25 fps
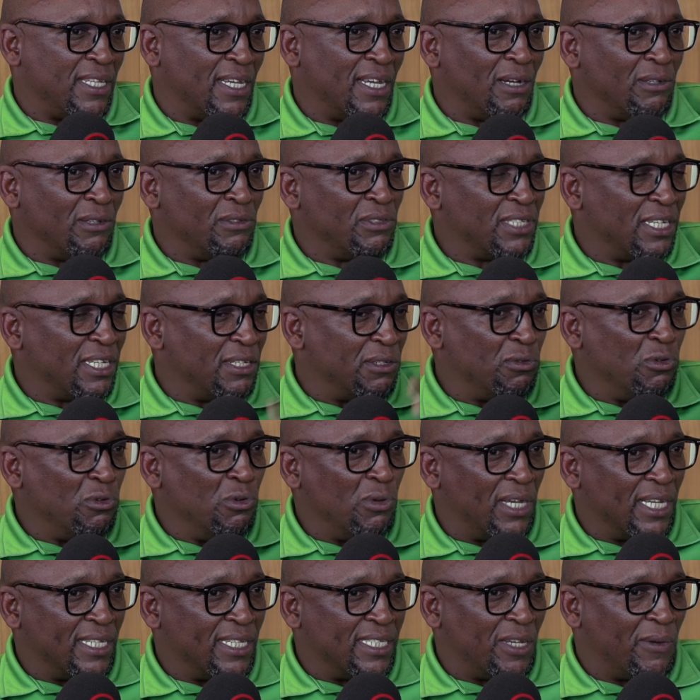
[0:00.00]
the country and you
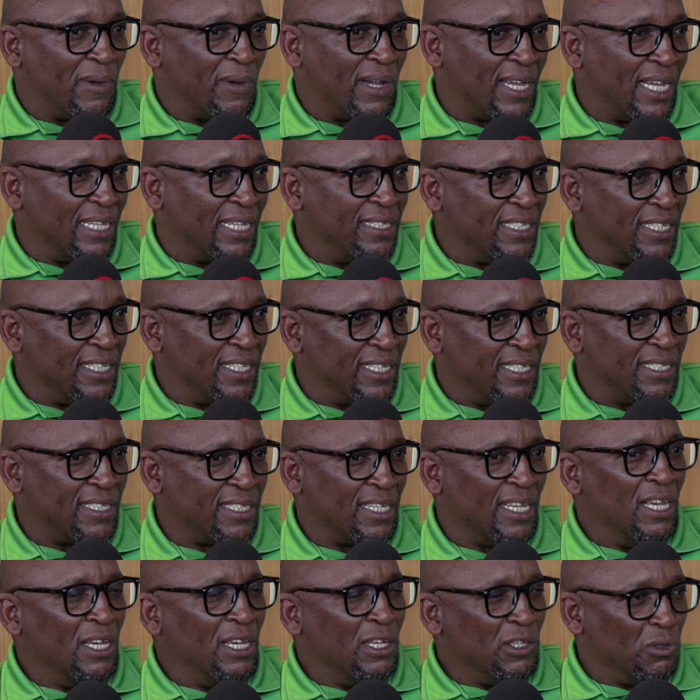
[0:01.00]
look at our
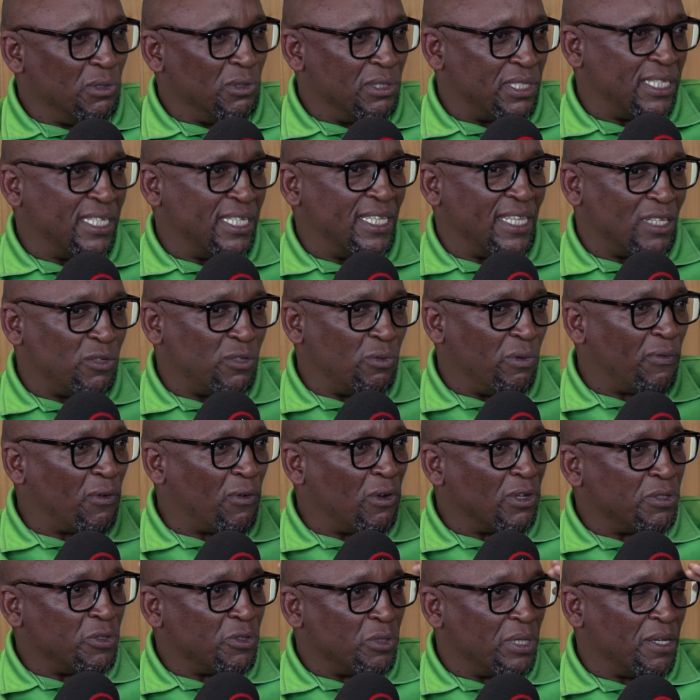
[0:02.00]
candidates, you'll see that we've
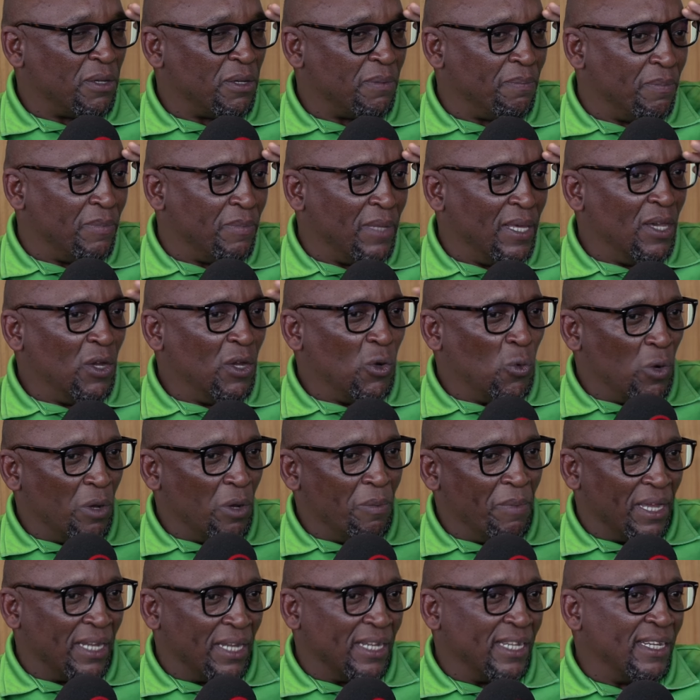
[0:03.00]
got um,
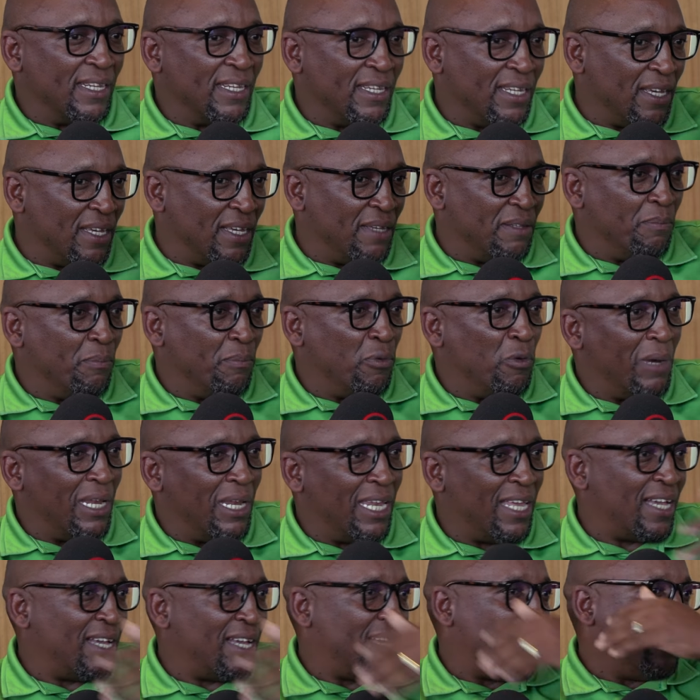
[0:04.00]
women in the in
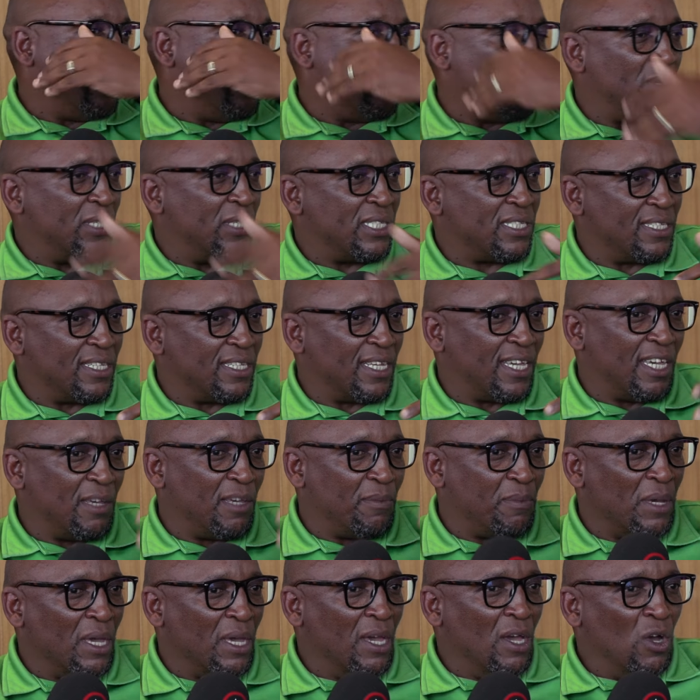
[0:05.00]
Mpumalanga, in the Western
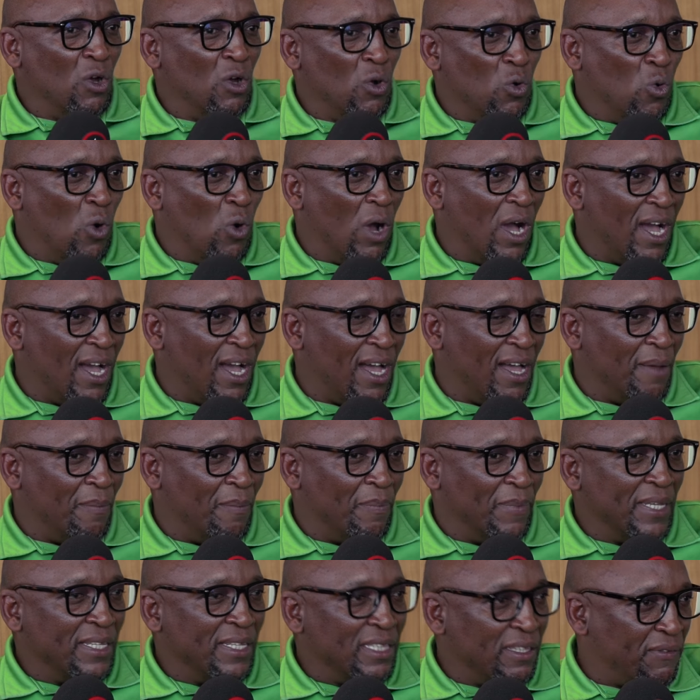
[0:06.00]
Cape, who are
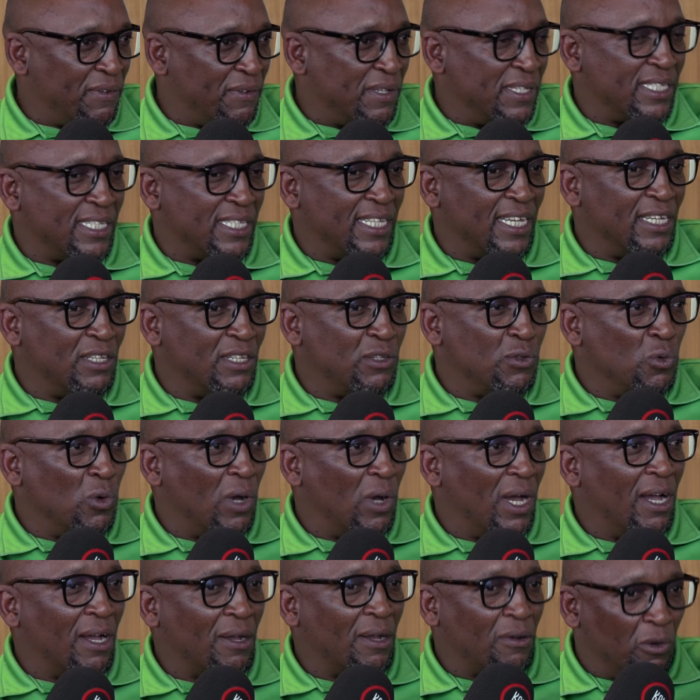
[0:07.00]
um, in the Free State,
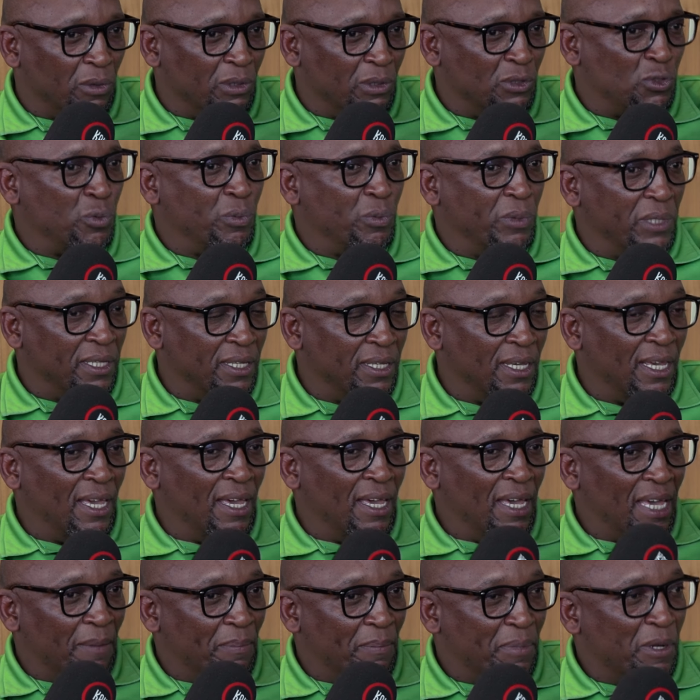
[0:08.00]
who are going to be
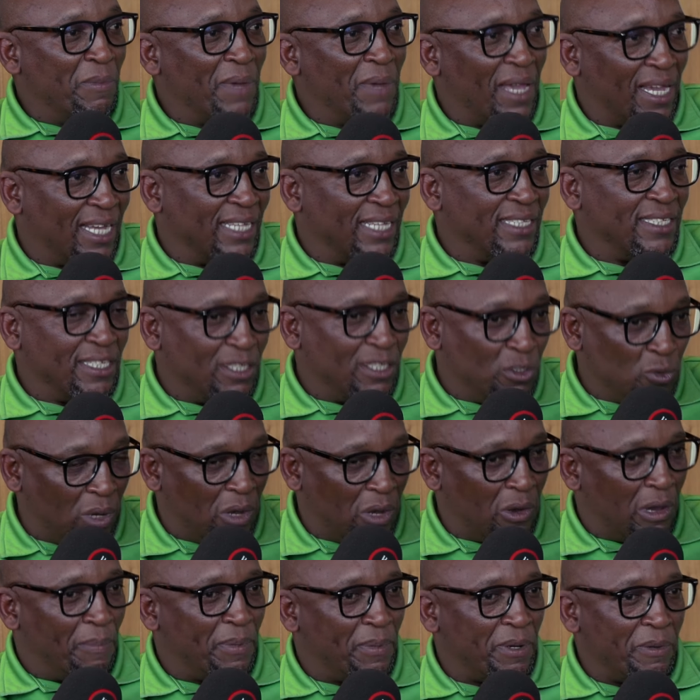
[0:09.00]
premier candidates, who
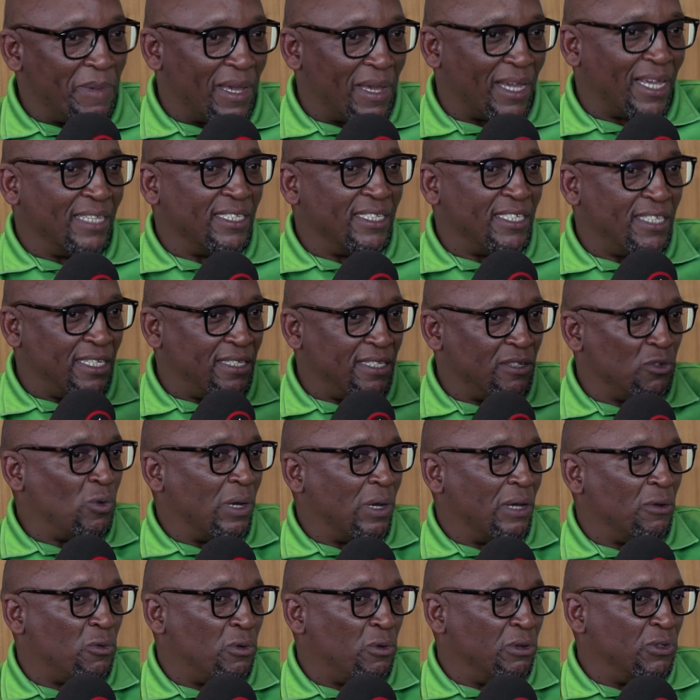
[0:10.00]
are our premier candidate, and
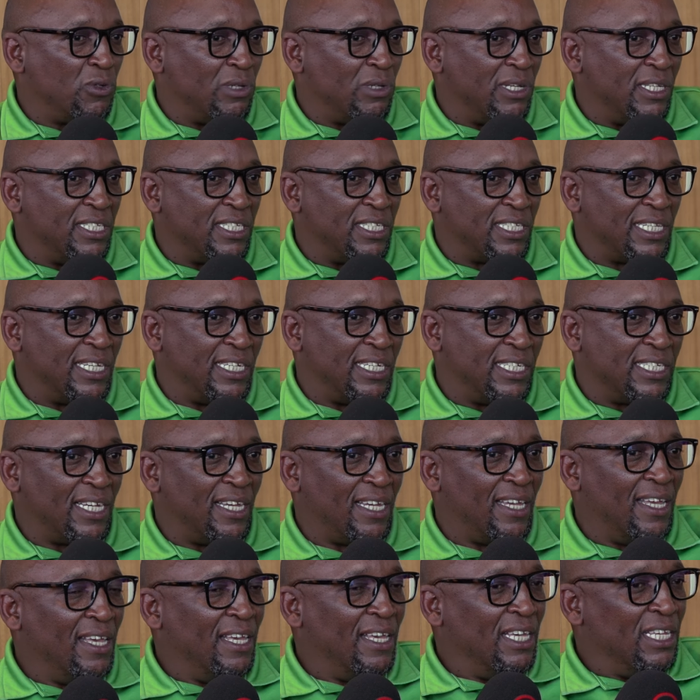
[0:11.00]
who are going to legislature.